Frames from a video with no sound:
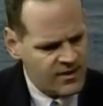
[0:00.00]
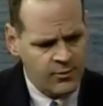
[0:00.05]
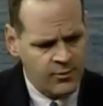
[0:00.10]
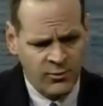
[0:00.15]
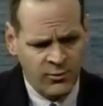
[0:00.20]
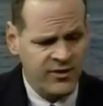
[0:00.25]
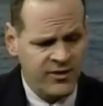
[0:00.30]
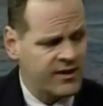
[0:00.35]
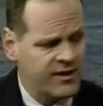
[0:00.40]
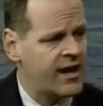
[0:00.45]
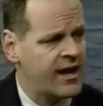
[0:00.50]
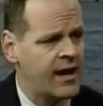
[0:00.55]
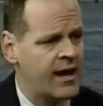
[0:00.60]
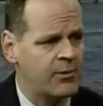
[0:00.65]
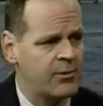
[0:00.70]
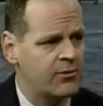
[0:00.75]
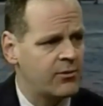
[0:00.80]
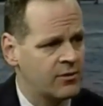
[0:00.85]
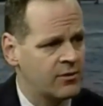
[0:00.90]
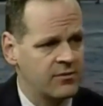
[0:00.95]
And with a
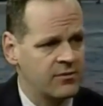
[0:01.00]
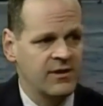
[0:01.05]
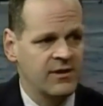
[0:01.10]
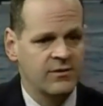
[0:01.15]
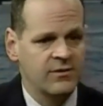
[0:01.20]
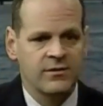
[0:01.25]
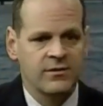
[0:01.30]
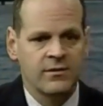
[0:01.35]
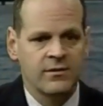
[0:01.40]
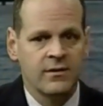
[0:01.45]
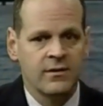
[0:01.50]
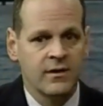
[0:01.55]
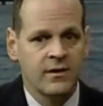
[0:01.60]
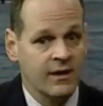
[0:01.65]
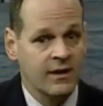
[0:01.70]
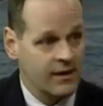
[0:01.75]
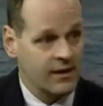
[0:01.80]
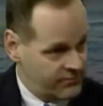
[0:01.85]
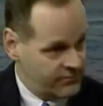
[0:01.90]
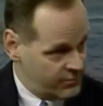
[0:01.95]
capital conviction,
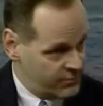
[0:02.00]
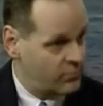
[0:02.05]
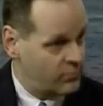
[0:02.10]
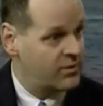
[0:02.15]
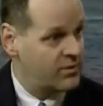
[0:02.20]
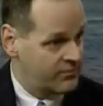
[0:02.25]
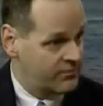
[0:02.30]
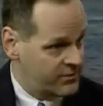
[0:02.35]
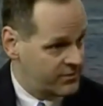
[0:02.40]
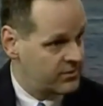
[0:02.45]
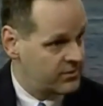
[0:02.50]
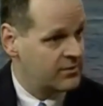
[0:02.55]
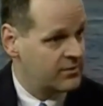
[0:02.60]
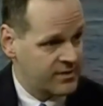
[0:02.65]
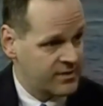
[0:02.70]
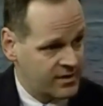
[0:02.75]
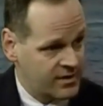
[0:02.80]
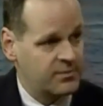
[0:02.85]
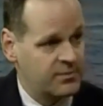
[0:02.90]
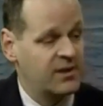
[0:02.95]
if it
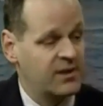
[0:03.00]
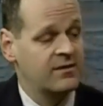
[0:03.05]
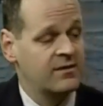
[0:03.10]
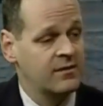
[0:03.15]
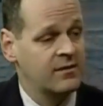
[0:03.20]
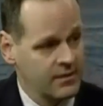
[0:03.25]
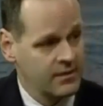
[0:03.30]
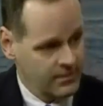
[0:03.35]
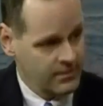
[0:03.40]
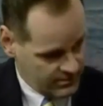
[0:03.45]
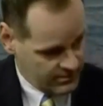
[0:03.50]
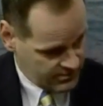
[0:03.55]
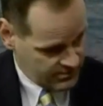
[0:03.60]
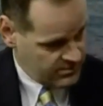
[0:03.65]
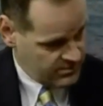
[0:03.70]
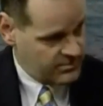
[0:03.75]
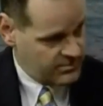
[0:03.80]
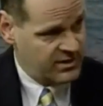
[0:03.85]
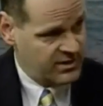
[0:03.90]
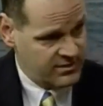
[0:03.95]
turns out to be a
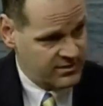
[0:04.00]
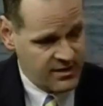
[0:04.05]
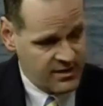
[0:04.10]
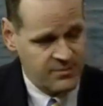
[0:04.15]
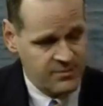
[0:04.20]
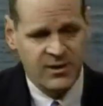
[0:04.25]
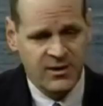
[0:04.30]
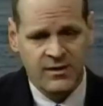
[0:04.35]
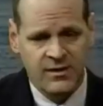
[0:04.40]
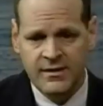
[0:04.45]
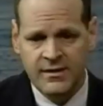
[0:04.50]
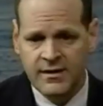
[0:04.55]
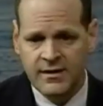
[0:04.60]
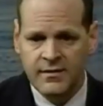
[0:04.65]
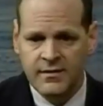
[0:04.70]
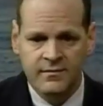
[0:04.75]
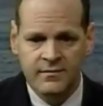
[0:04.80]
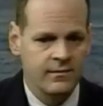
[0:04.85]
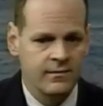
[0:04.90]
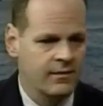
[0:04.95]
death penalty
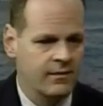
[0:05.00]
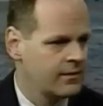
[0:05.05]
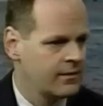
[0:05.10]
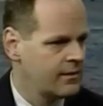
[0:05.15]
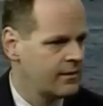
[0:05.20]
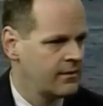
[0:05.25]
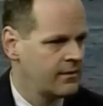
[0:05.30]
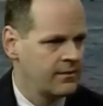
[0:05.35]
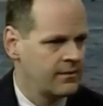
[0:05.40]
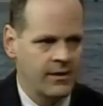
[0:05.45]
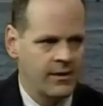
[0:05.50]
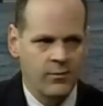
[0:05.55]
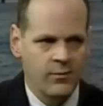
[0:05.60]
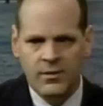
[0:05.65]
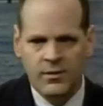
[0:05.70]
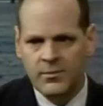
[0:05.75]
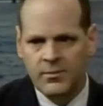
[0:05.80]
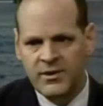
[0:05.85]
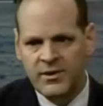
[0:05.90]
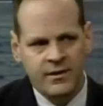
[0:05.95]
case, they
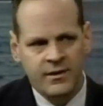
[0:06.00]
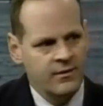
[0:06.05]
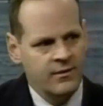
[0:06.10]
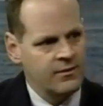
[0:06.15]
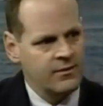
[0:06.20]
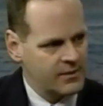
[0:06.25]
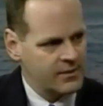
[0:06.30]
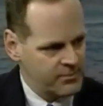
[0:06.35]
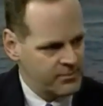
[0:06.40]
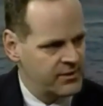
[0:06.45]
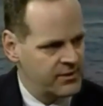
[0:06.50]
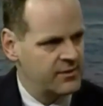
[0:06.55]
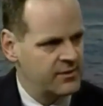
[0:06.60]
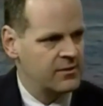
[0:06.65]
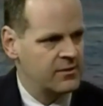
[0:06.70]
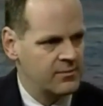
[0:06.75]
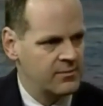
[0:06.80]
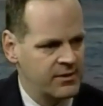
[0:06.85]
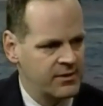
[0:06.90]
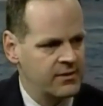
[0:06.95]
will appeal and
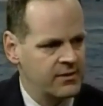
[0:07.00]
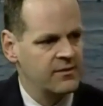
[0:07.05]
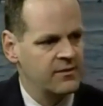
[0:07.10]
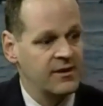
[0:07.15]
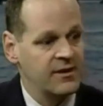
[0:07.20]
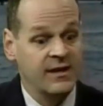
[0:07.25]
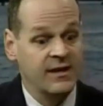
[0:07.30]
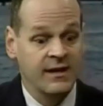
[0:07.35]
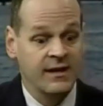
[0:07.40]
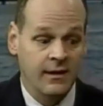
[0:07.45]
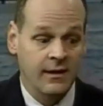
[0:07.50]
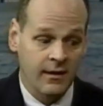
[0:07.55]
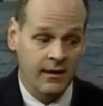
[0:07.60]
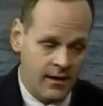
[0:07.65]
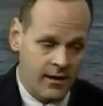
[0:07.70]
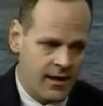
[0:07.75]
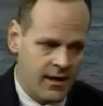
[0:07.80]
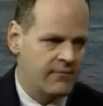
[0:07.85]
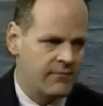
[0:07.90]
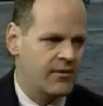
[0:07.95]
appeal and appeal, and they get a
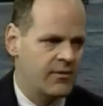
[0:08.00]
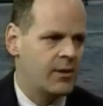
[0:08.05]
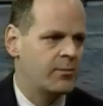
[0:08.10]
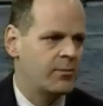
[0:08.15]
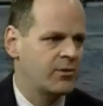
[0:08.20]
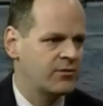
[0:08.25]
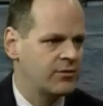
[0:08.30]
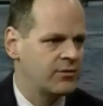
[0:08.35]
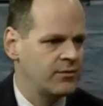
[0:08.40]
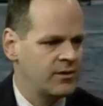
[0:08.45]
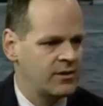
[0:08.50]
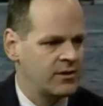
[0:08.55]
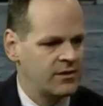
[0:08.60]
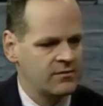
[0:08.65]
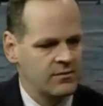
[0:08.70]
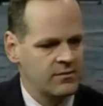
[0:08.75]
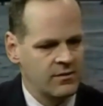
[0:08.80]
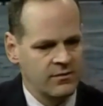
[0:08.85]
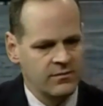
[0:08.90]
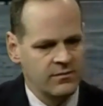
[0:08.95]
lot of
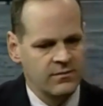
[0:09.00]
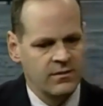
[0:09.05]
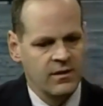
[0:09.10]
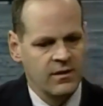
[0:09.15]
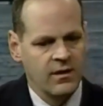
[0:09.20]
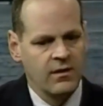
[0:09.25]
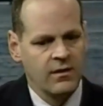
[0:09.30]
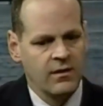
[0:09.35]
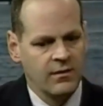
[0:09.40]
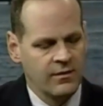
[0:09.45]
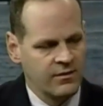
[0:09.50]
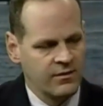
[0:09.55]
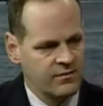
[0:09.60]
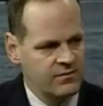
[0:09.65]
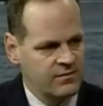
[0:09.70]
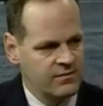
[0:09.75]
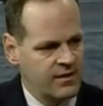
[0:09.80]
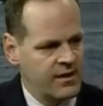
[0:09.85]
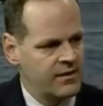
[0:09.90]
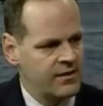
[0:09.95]
opportunities because the
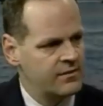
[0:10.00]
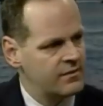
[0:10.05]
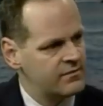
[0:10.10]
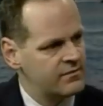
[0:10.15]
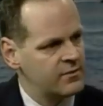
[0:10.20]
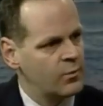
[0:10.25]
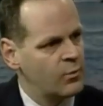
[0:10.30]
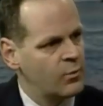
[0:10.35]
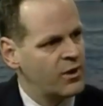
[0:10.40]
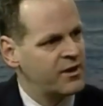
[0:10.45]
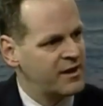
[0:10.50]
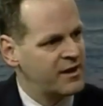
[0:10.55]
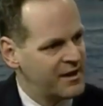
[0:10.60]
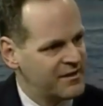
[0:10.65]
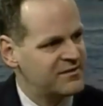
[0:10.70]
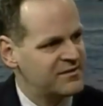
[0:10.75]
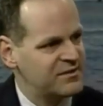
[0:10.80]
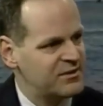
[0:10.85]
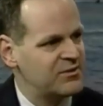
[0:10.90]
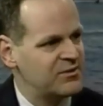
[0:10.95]
state doesn't want to
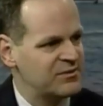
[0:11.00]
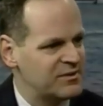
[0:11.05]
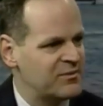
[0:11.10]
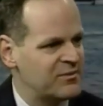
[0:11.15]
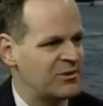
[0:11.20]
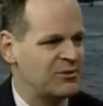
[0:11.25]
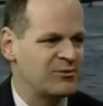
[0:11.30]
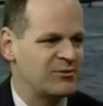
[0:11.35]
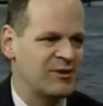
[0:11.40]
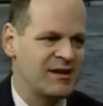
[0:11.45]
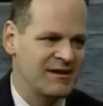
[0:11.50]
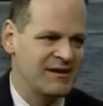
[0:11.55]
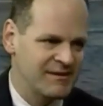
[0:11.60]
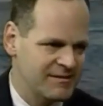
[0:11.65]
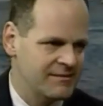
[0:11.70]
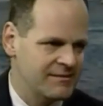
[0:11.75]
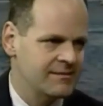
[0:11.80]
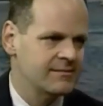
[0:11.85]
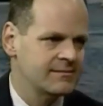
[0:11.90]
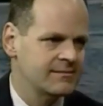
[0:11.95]
execute someone who's
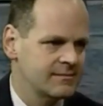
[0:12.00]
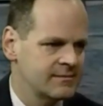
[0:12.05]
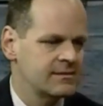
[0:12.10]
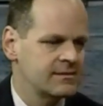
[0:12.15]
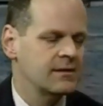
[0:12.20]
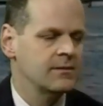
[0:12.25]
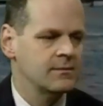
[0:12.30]
innocent. So.